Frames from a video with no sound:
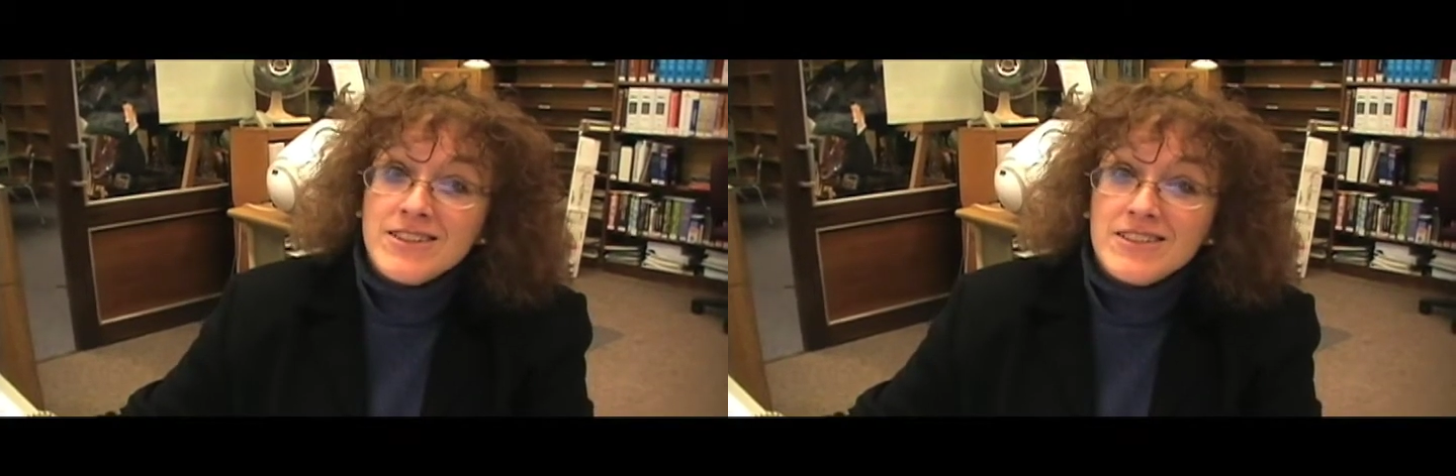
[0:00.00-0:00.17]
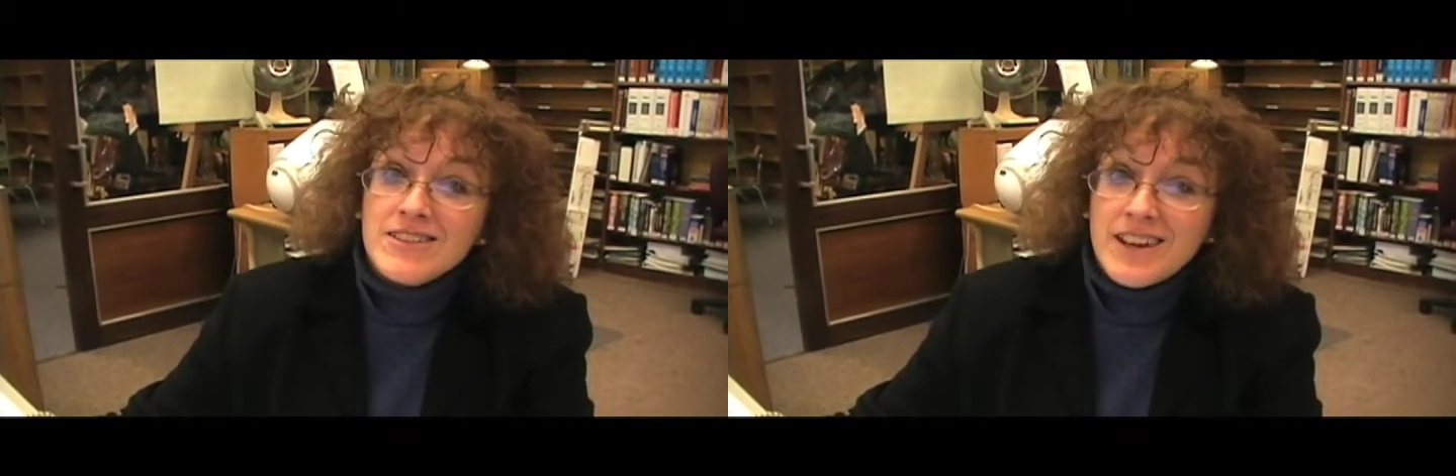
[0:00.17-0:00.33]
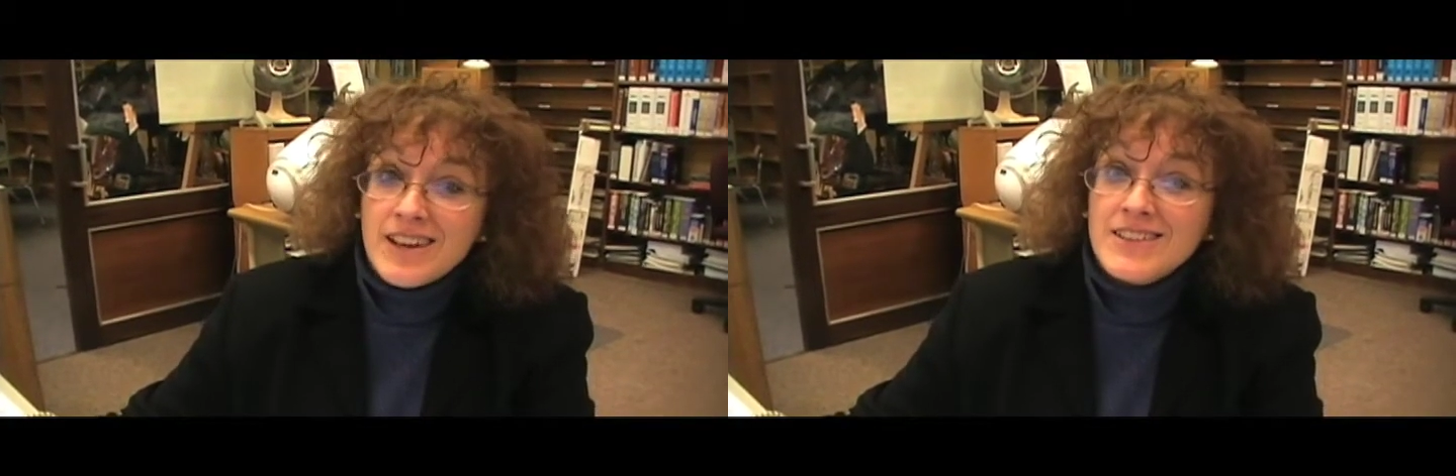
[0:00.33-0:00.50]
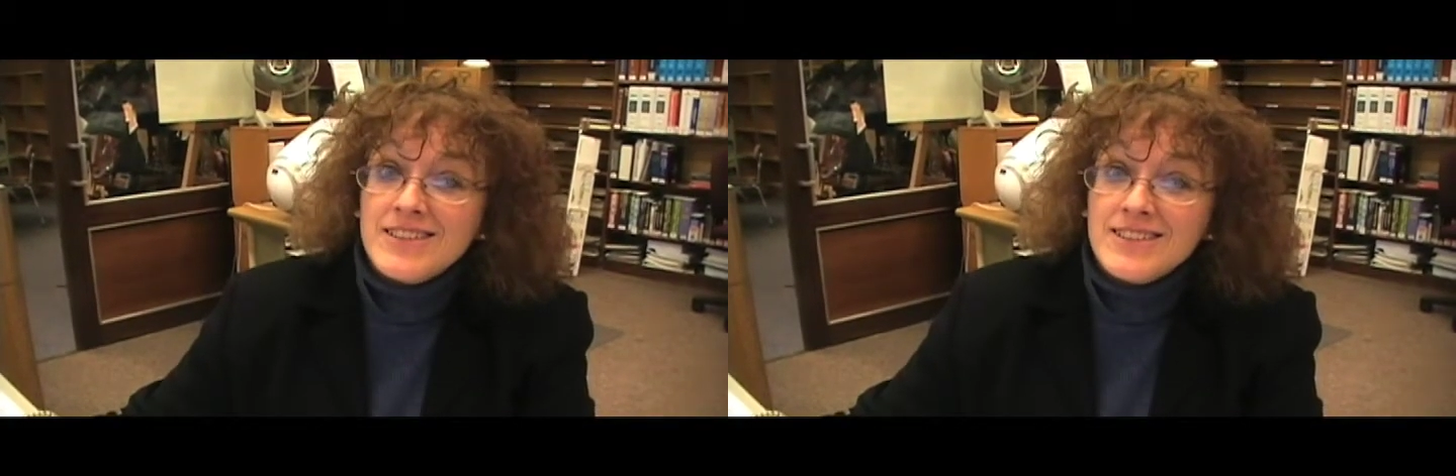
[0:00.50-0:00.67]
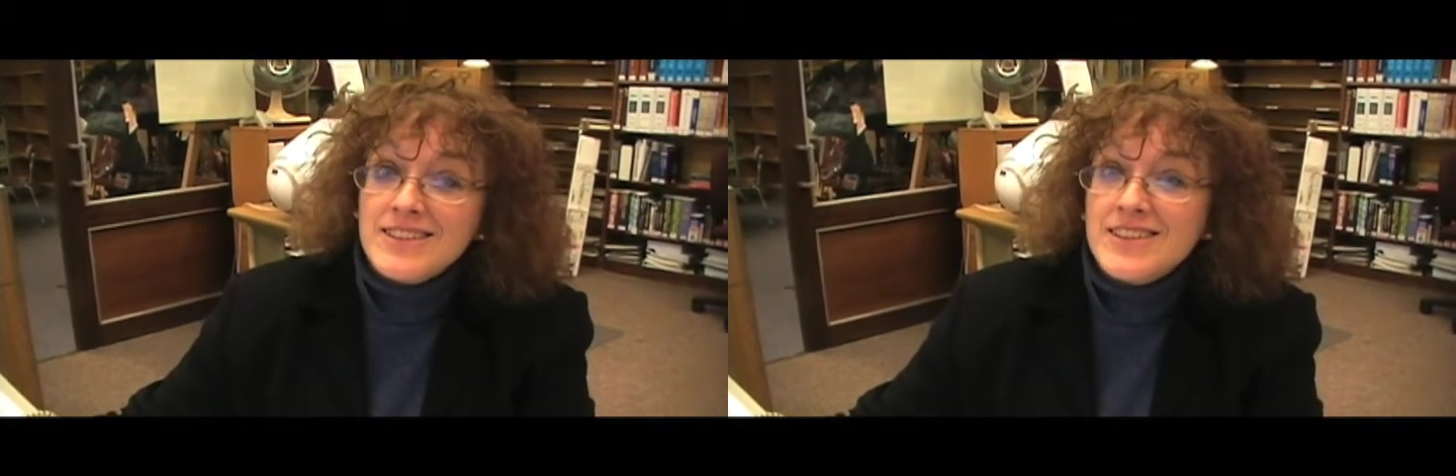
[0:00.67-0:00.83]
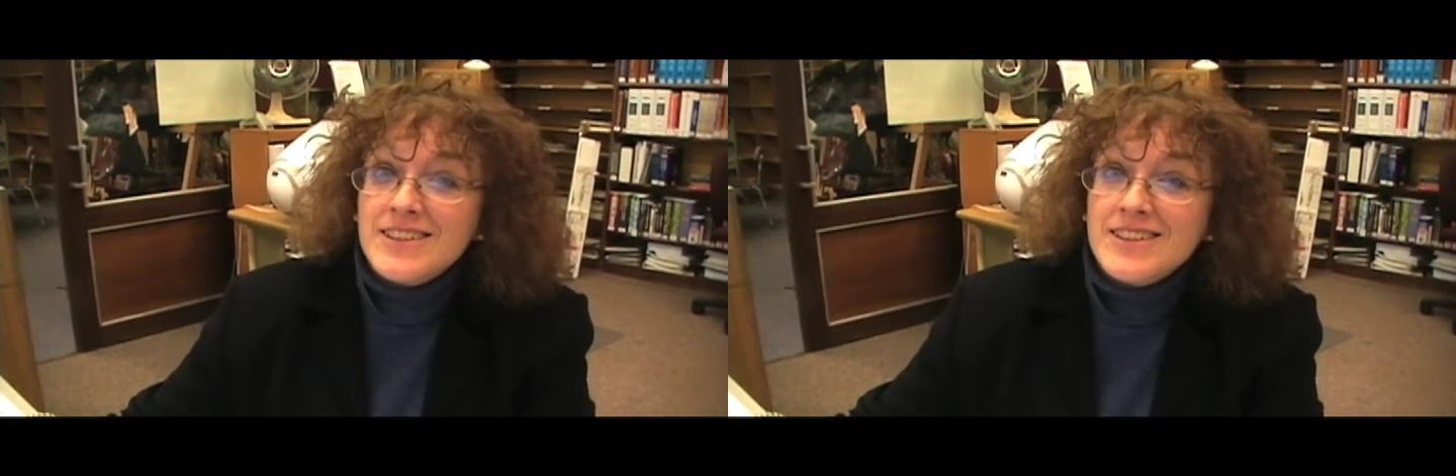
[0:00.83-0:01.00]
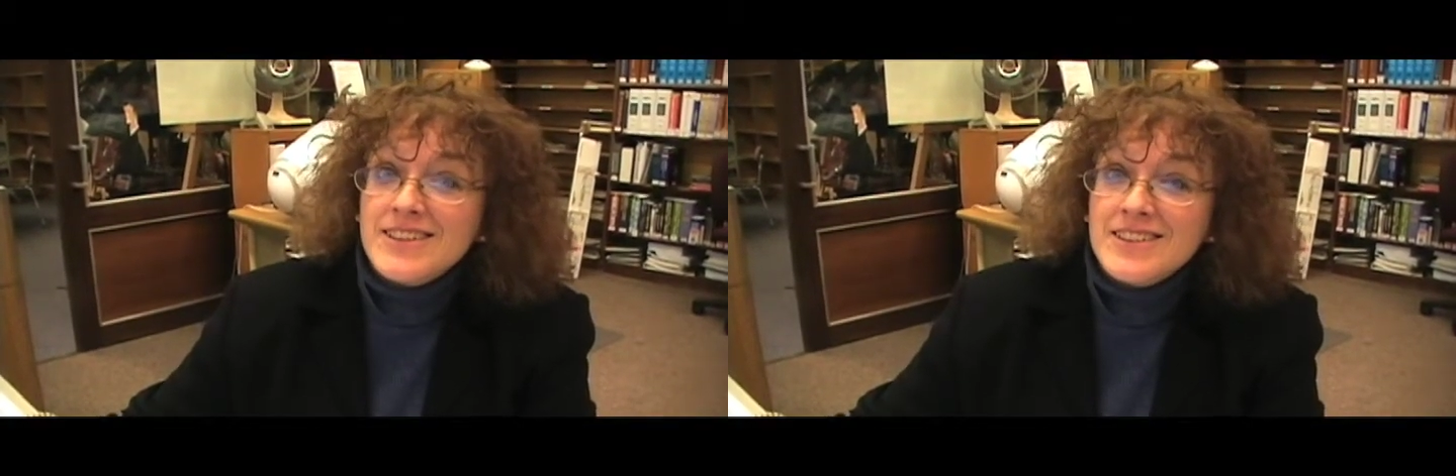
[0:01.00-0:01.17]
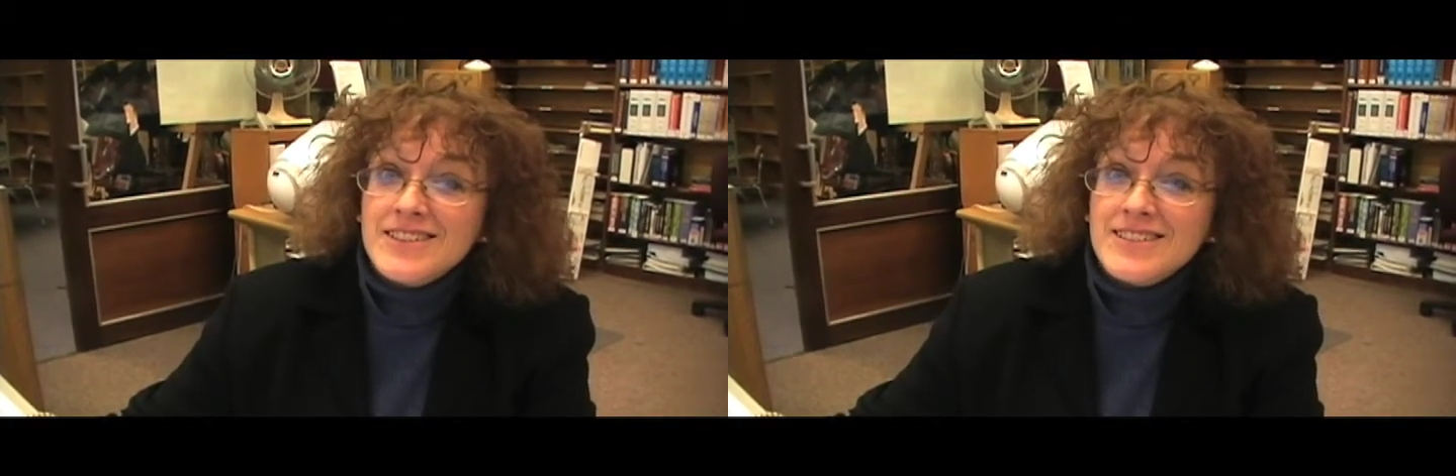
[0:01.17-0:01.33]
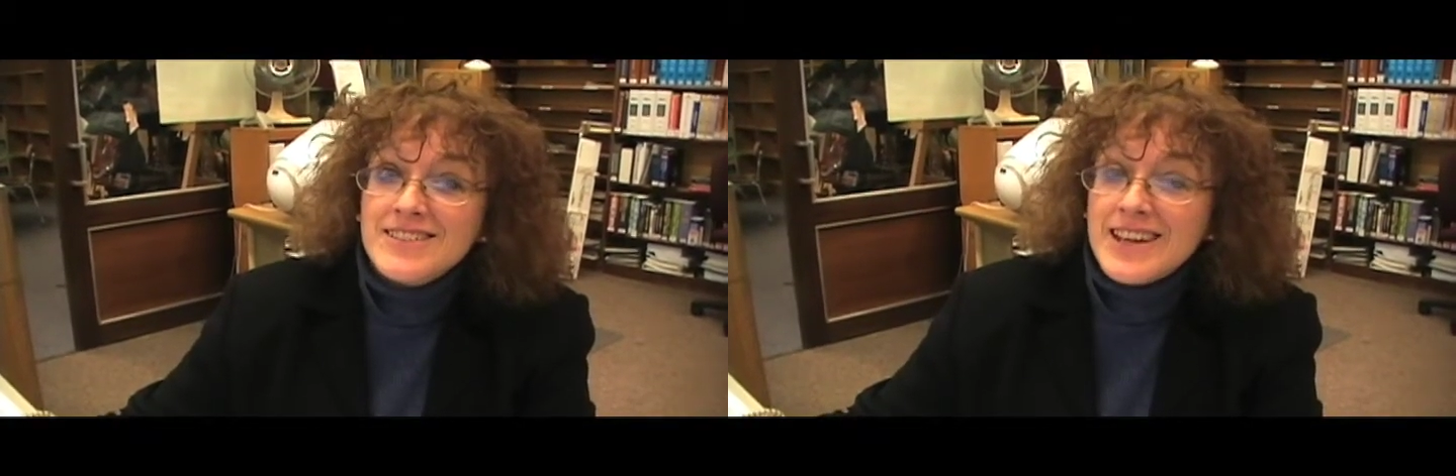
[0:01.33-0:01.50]
since
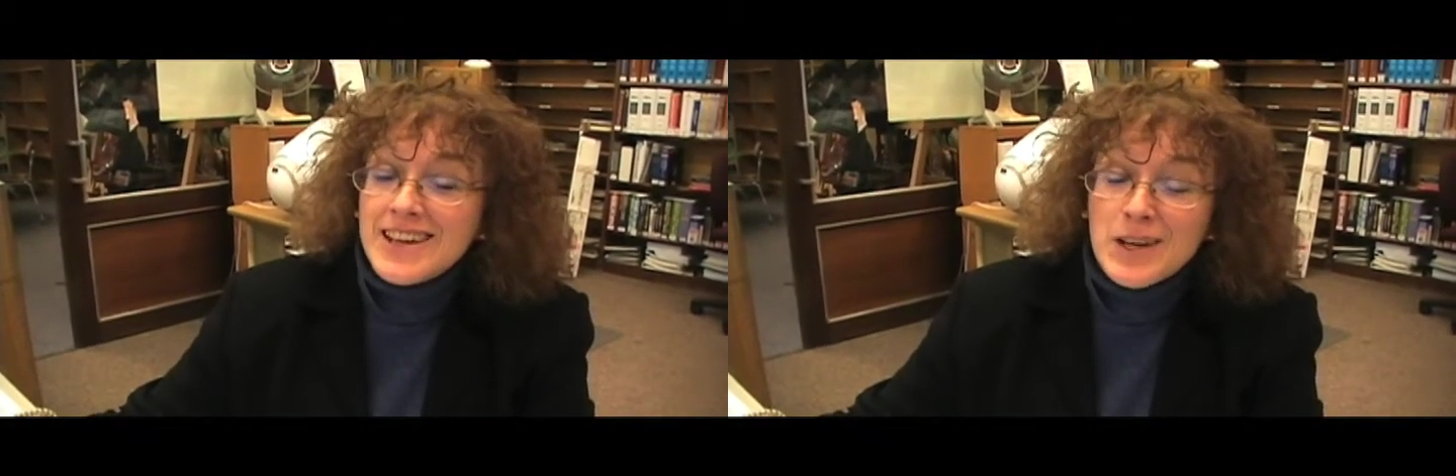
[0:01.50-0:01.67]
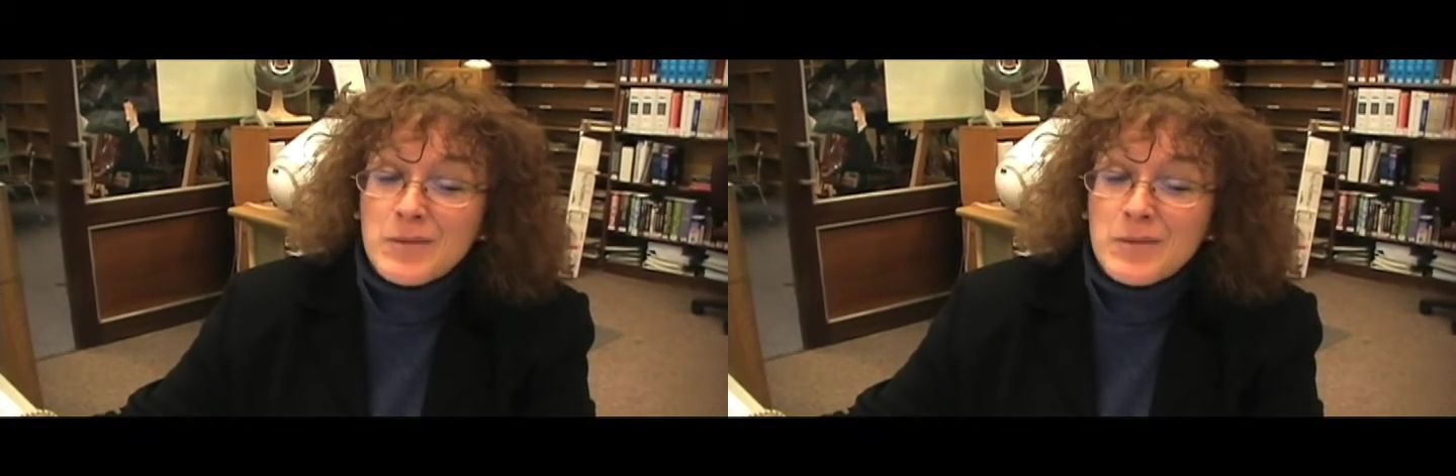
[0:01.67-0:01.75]
they came